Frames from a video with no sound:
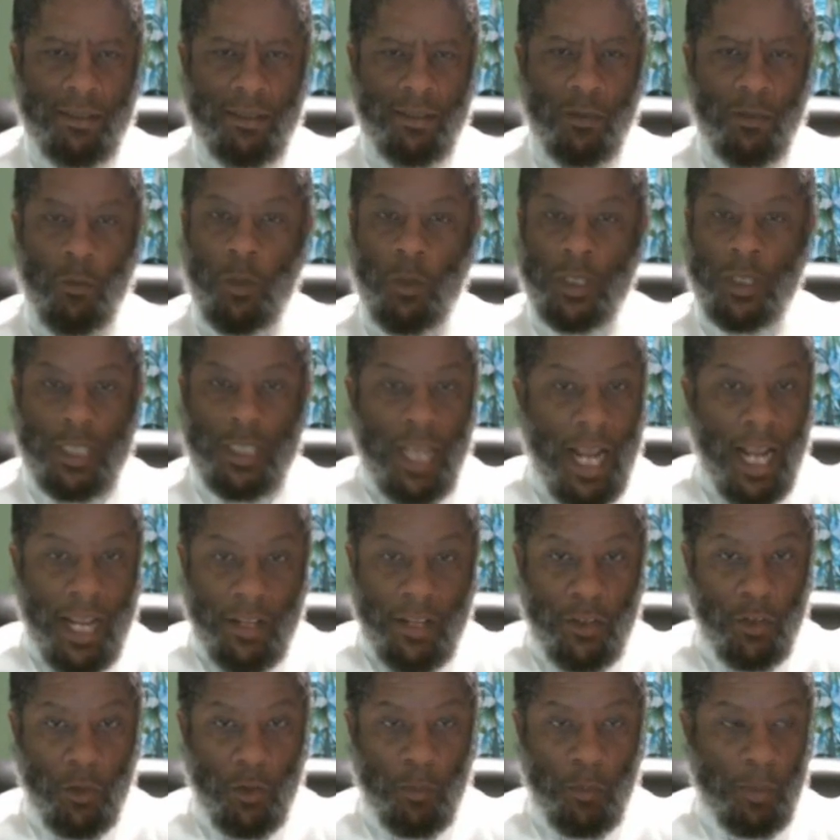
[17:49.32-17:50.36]
which I
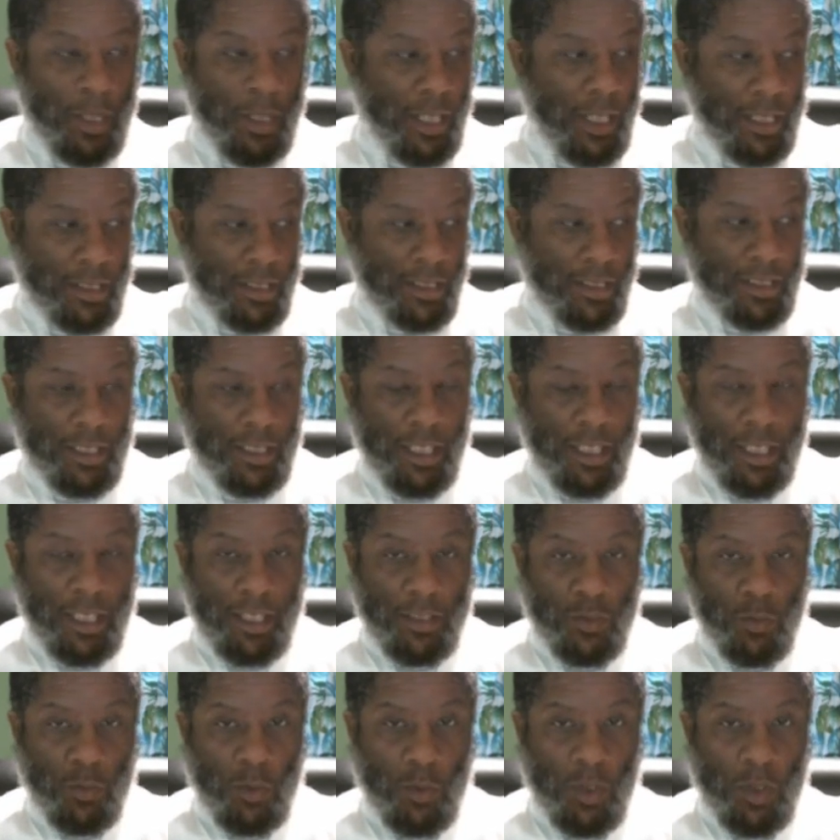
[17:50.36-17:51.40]
do because it's in
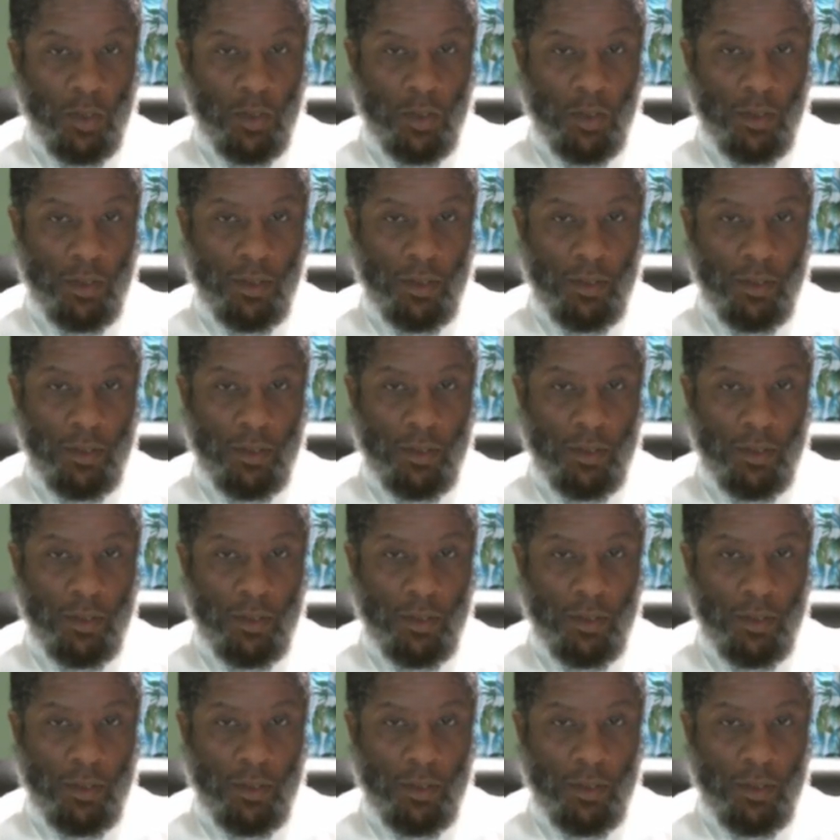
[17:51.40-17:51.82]
His Word,